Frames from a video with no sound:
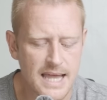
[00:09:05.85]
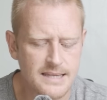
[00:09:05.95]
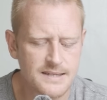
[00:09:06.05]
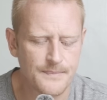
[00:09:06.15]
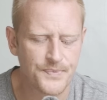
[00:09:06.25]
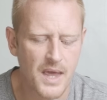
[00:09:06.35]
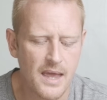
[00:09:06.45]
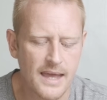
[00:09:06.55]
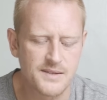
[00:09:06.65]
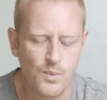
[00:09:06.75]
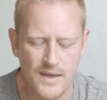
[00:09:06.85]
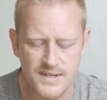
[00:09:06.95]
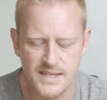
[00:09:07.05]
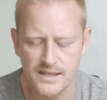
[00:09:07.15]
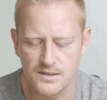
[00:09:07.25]
lens. It's
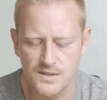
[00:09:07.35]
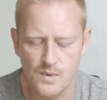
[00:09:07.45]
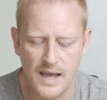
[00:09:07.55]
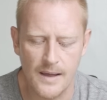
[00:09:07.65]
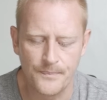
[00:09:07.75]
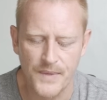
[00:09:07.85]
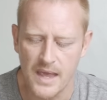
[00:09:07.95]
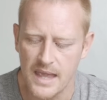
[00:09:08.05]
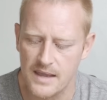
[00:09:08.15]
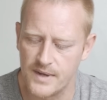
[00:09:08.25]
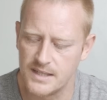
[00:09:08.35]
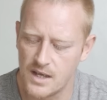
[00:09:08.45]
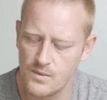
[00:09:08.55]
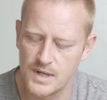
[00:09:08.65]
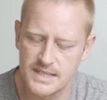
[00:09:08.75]
weather sealed as well. If I
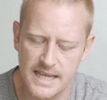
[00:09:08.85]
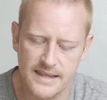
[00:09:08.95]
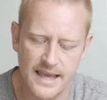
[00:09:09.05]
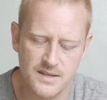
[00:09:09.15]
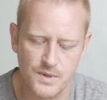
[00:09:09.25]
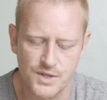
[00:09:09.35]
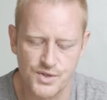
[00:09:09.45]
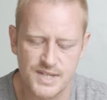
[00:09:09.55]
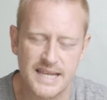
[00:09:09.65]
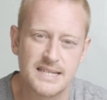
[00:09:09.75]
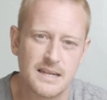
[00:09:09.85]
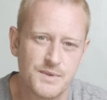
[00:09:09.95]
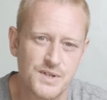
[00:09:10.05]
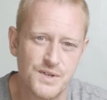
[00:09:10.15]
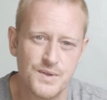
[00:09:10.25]
don't want to take the X100VI and I'm
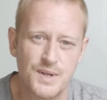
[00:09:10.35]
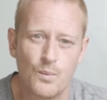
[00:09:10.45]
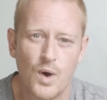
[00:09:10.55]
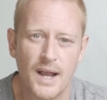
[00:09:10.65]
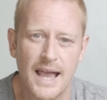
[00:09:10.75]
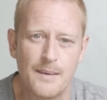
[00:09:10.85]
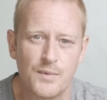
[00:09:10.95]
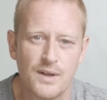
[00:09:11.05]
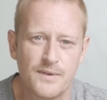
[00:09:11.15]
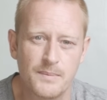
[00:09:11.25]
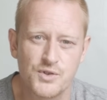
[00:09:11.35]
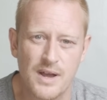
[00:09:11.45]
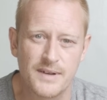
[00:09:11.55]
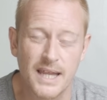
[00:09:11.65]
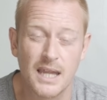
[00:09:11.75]
just using one camera, if I'm
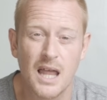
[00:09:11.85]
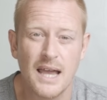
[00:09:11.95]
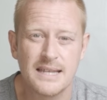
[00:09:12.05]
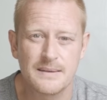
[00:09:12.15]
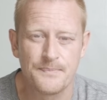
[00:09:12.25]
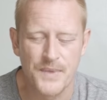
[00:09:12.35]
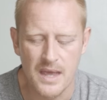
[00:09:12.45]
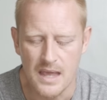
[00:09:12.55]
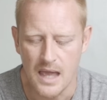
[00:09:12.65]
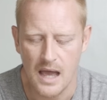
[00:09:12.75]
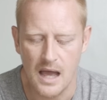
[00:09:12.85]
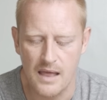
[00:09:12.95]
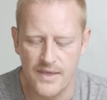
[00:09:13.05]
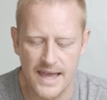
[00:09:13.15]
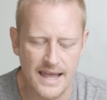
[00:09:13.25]
traveling light,
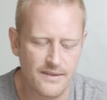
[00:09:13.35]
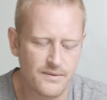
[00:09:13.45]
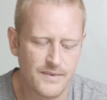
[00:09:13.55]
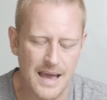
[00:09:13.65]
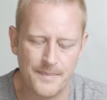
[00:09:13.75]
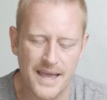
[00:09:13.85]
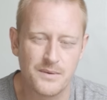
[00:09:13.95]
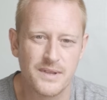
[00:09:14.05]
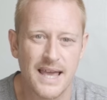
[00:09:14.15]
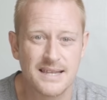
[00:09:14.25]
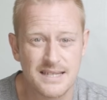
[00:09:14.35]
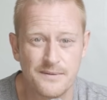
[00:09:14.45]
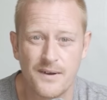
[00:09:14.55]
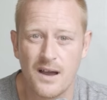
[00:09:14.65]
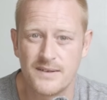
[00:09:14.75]
then that paired with the
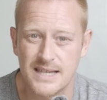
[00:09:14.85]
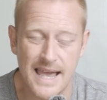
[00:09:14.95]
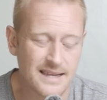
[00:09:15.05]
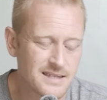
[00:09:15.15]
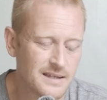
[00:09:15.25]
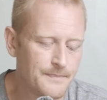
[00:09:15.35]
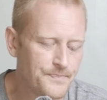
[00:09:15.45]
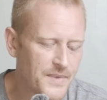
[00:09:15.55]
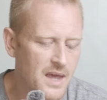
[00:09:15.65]
XT5 is excellent.